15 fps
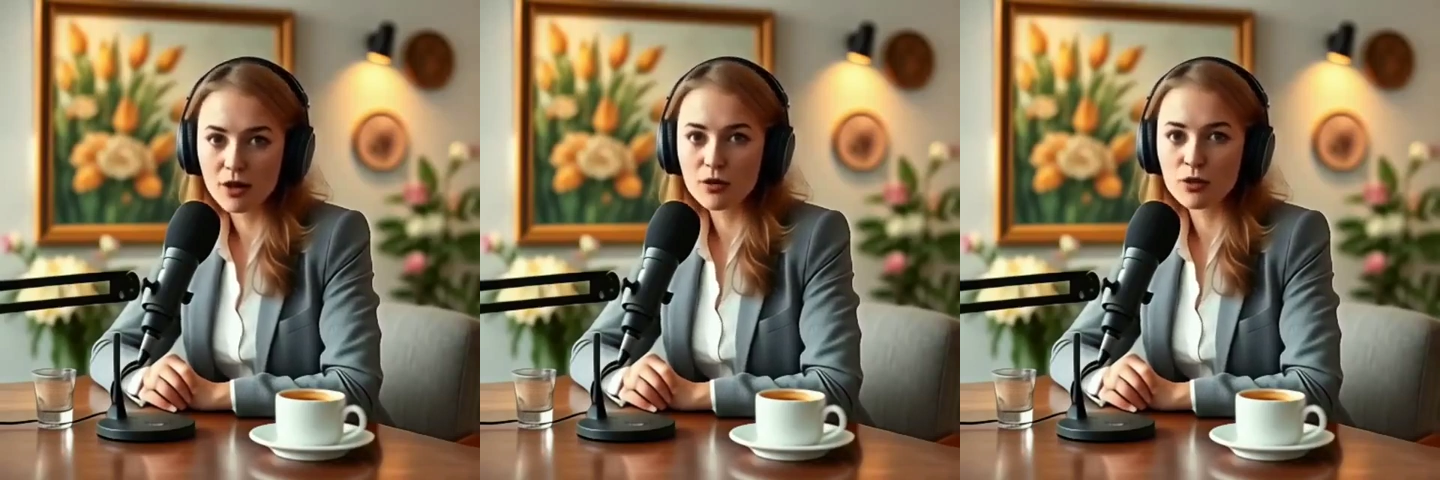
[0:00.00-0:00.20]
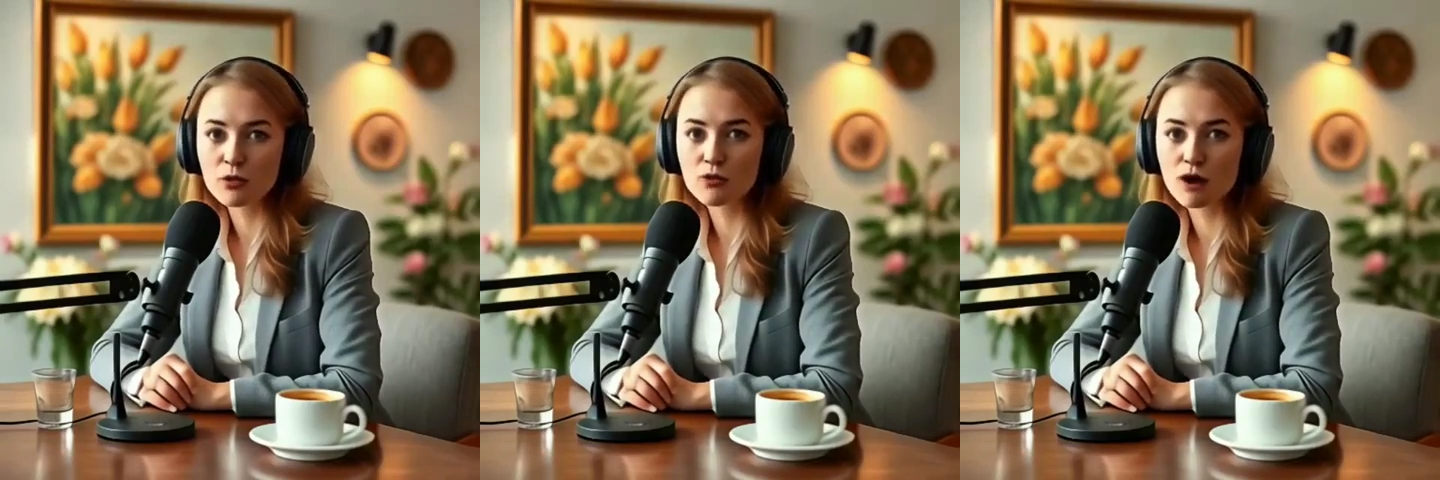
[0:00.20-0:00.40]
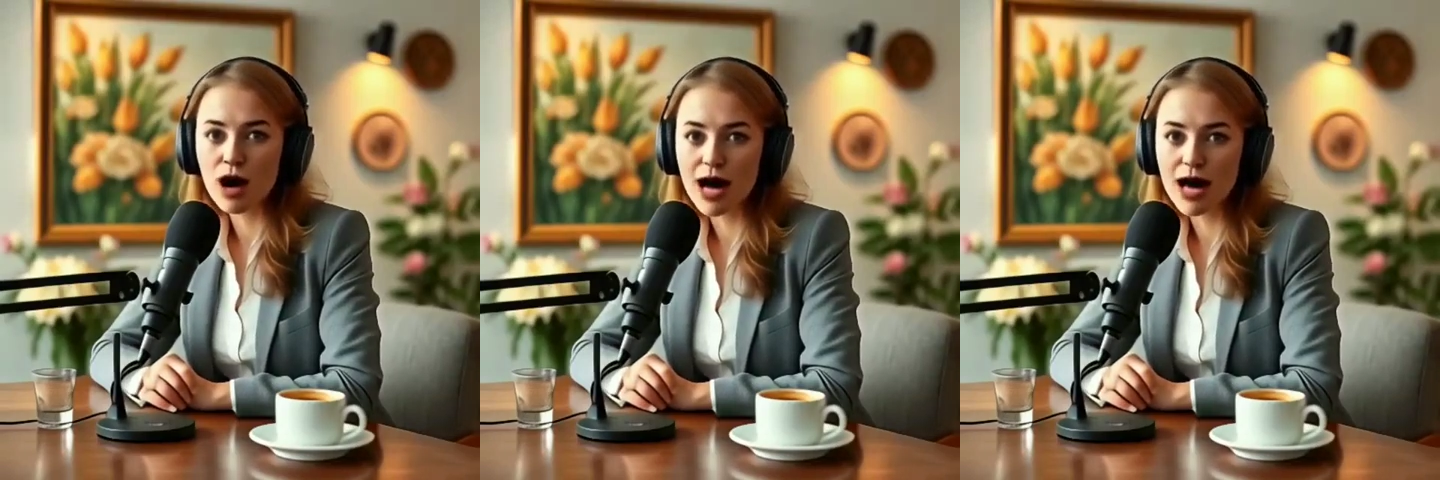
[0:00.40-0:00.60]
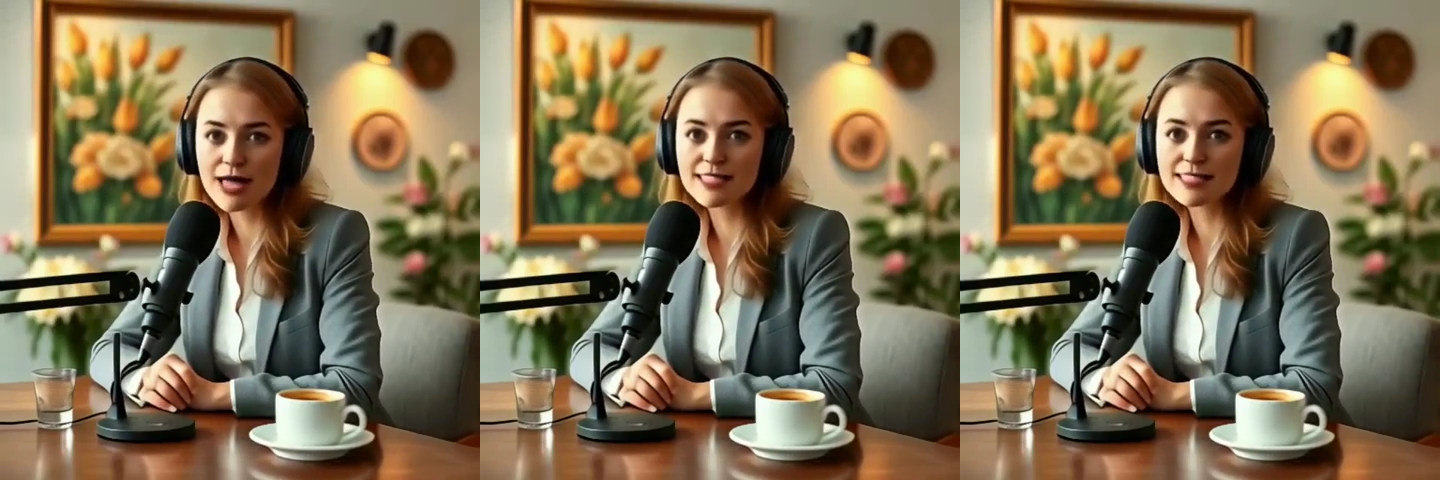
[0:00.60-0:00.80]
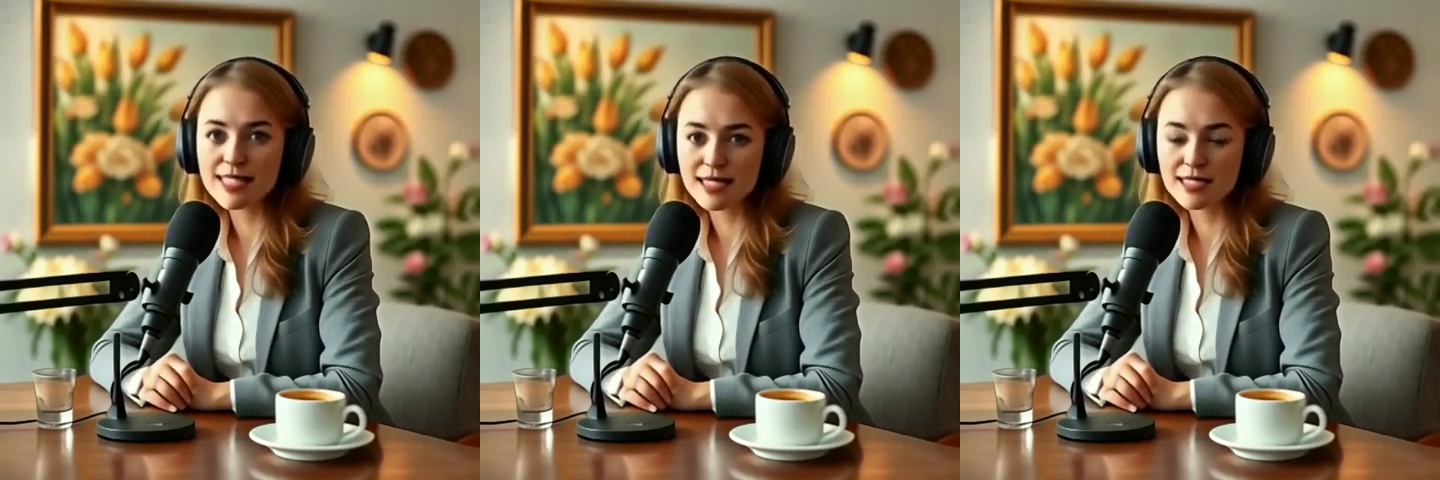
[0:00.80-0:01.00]
The
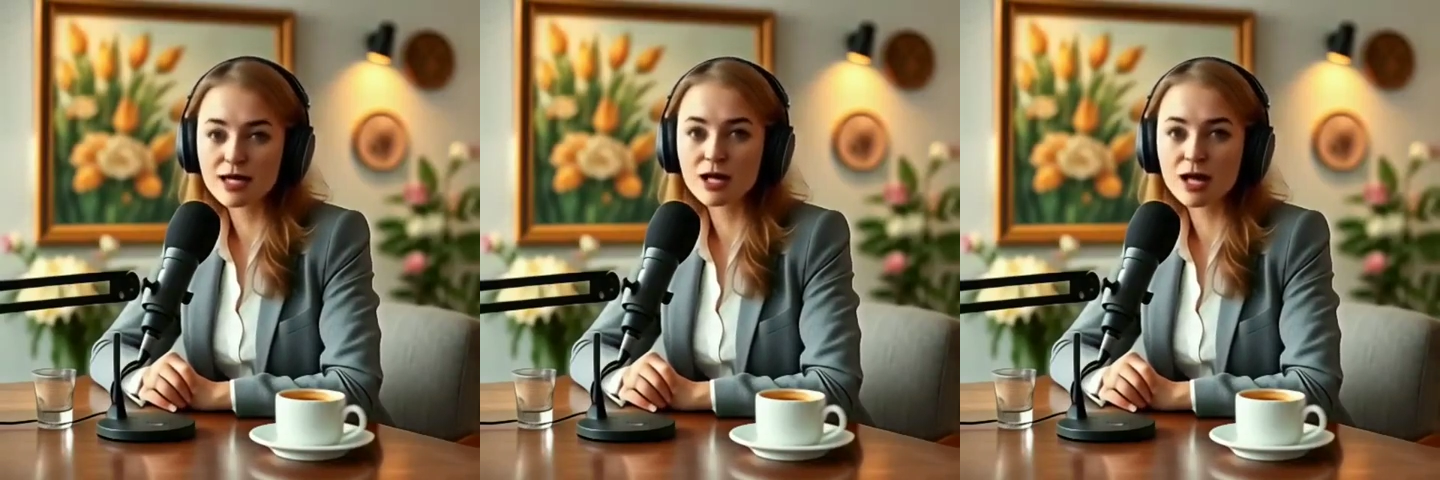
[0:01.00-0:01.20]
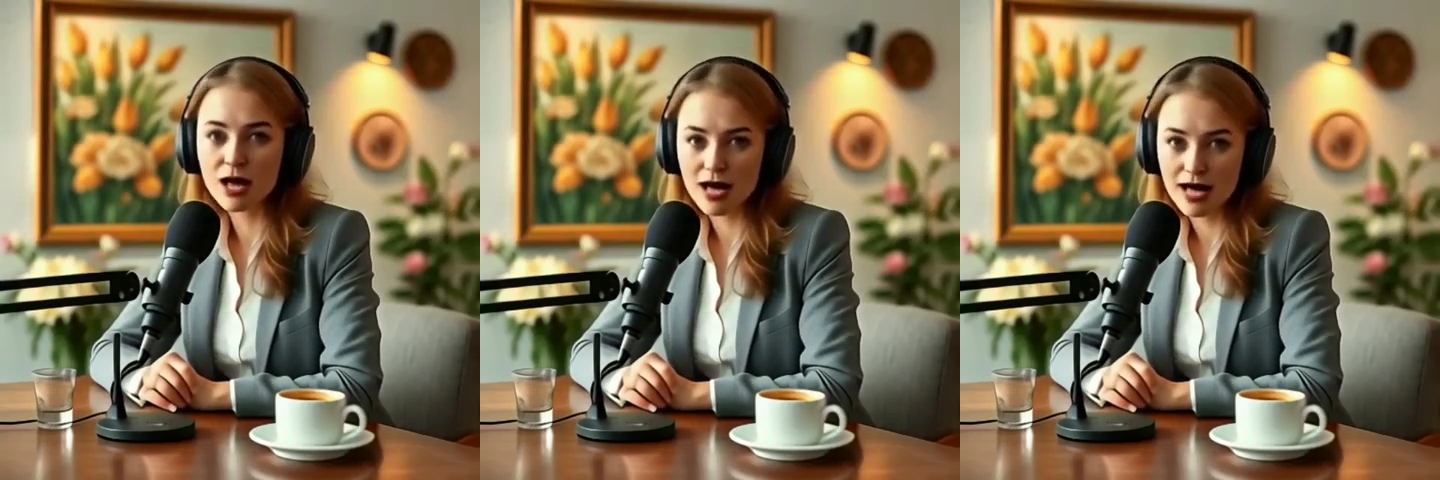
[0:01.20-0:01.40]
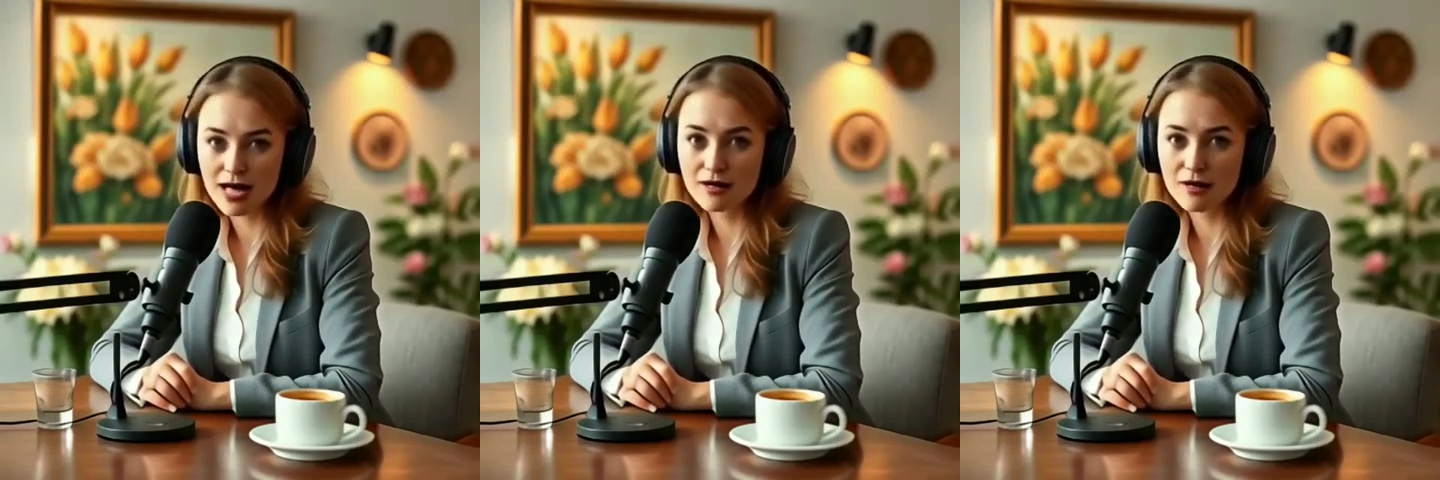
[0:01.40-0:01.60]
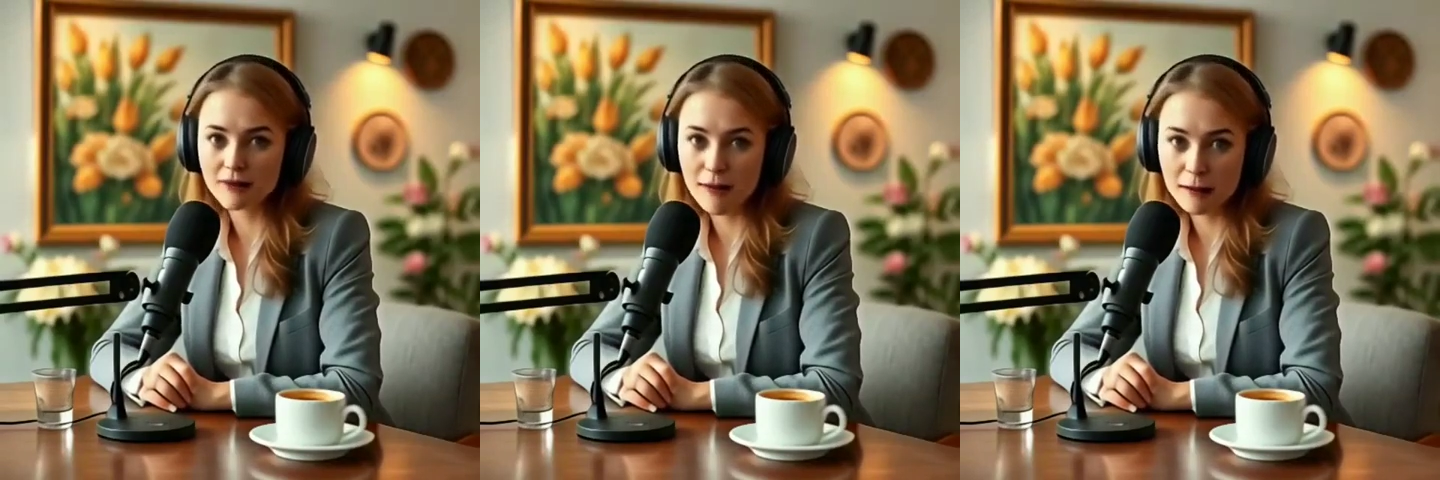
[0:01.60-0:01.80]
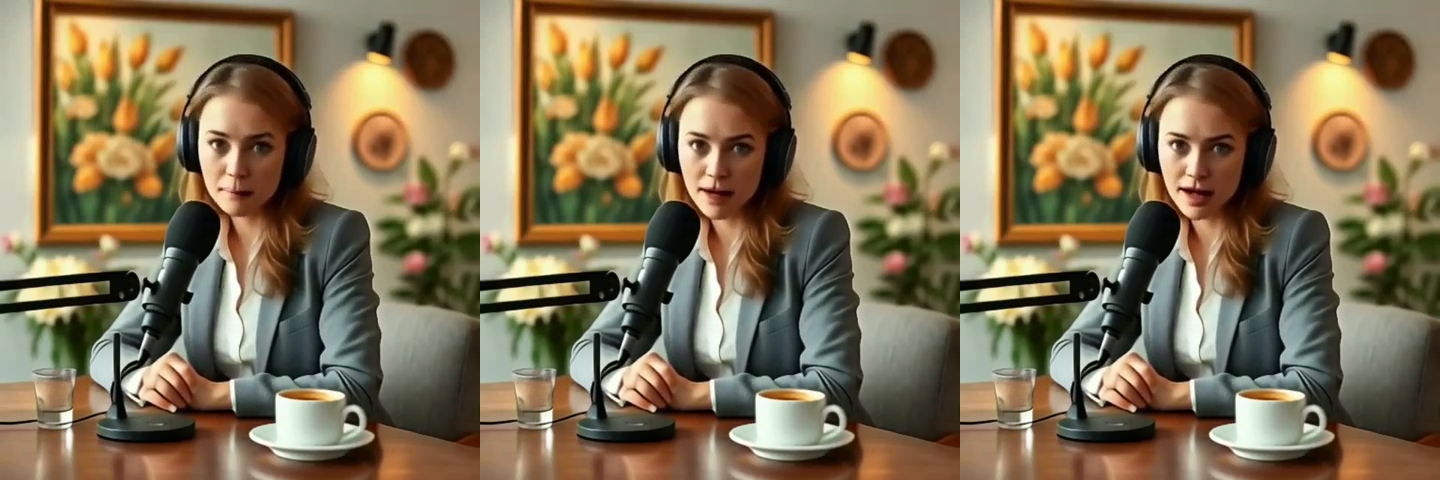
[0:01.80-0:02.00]
Rise and Decline of
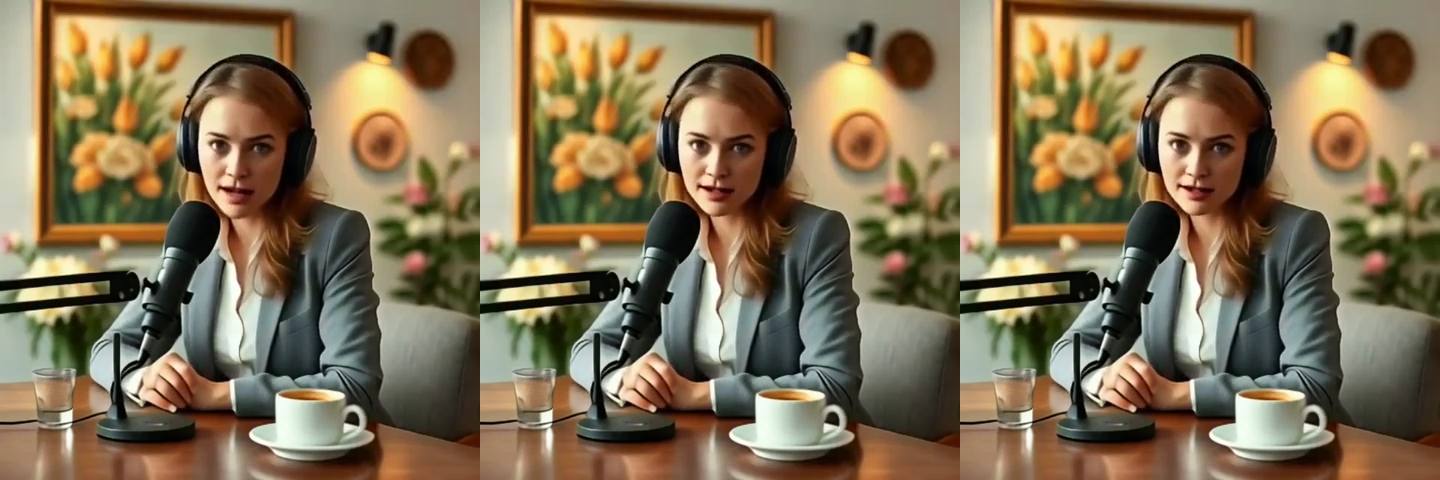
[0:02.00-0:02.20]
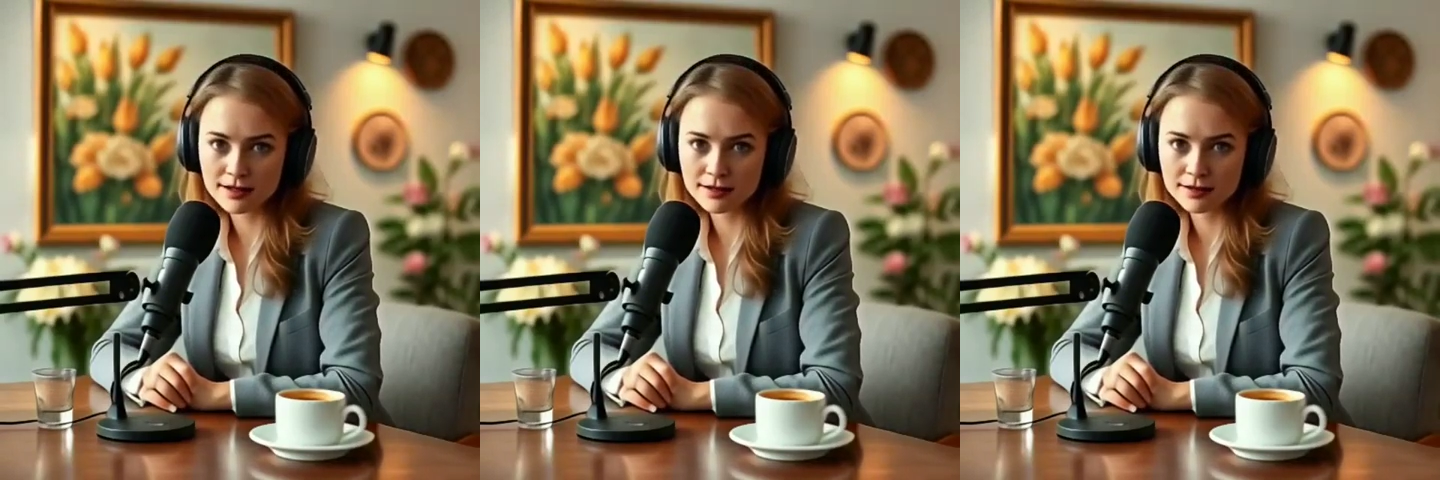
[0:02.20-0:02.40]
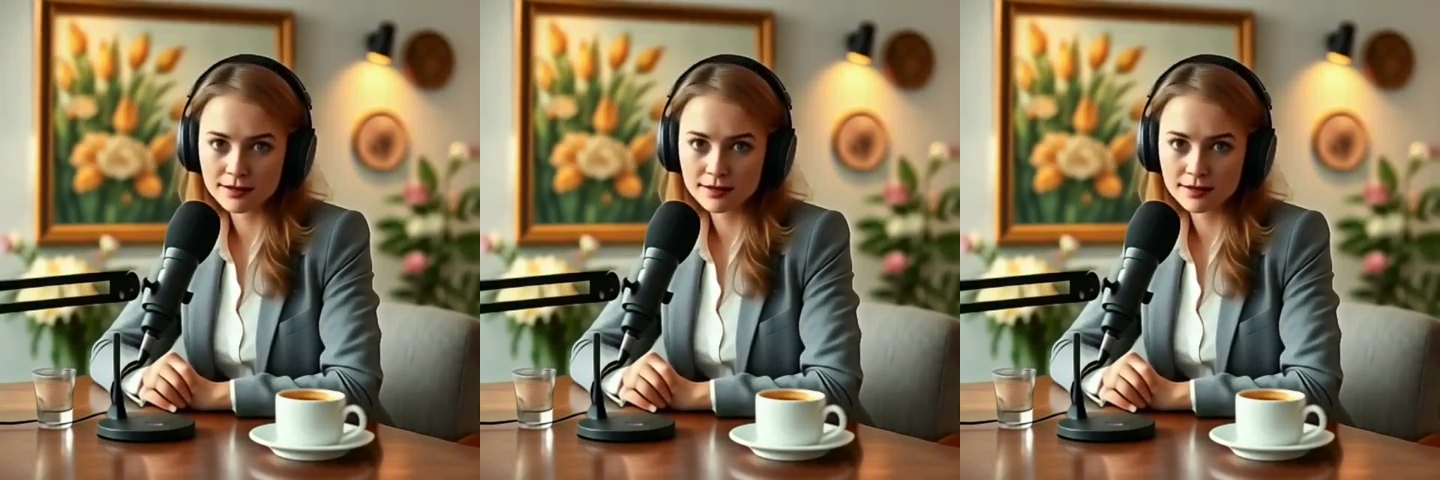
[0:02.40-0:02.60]
Empires,